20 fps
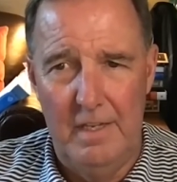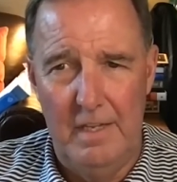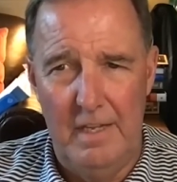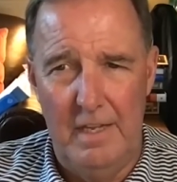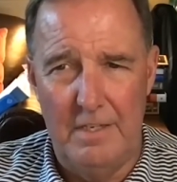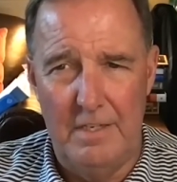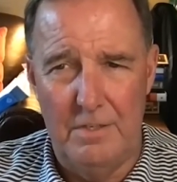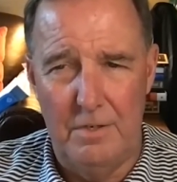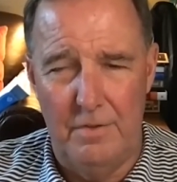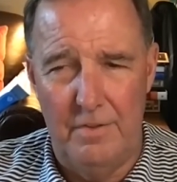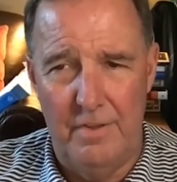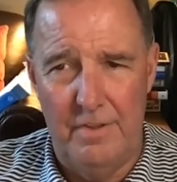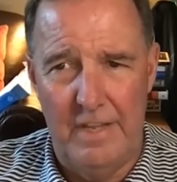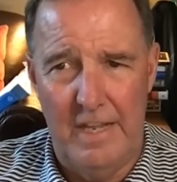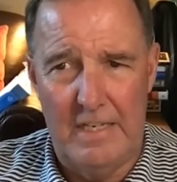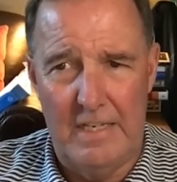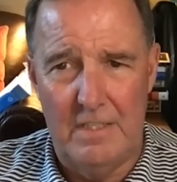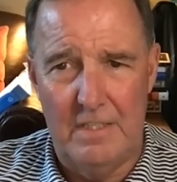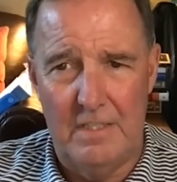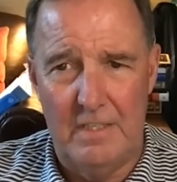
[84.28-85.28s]
And so
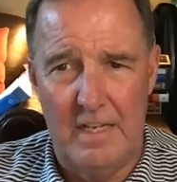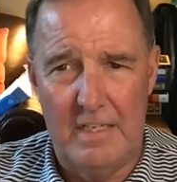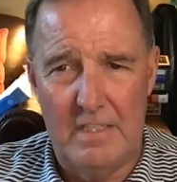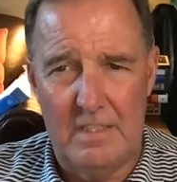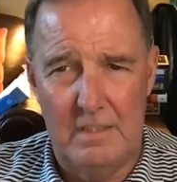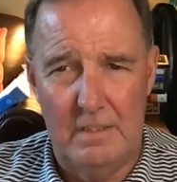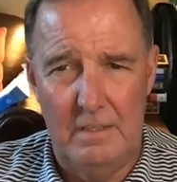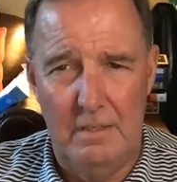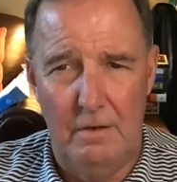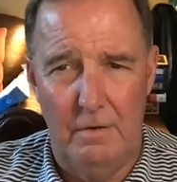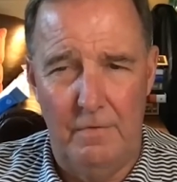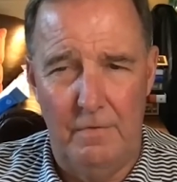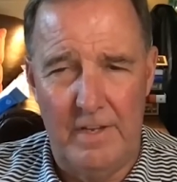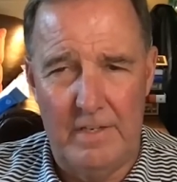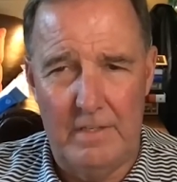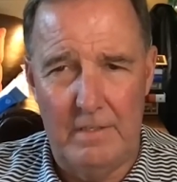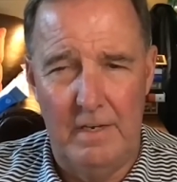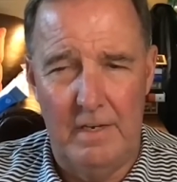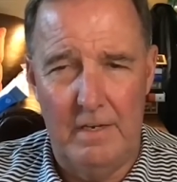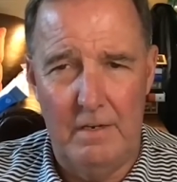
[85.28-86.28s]
that's
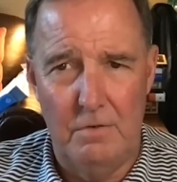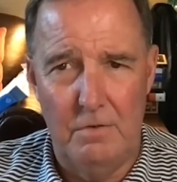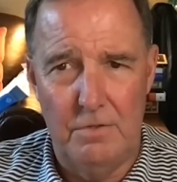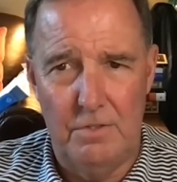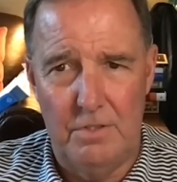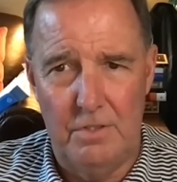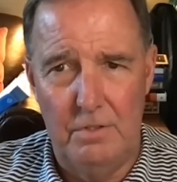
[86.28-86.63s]
that goes